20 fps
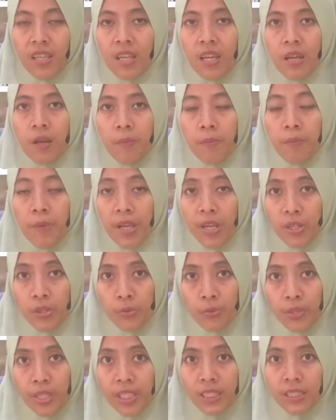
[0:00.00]
By
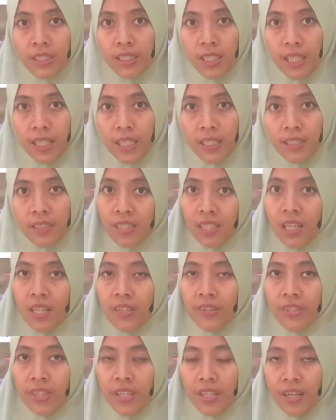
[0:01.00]
doing that, they
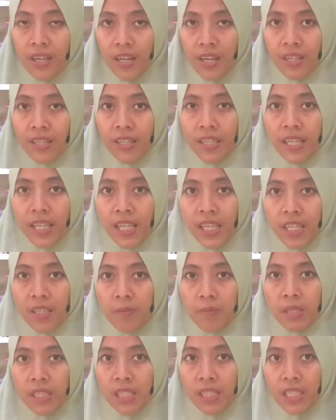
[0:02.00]
are
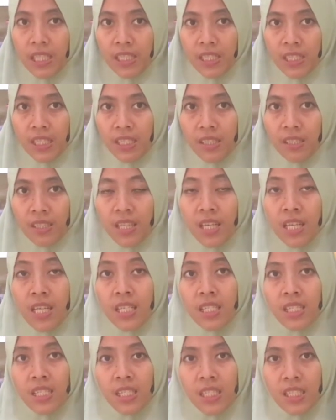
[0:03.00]
eliminating the
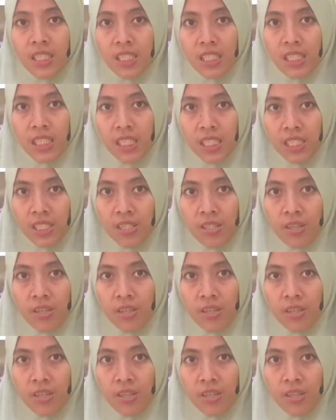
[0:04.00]
need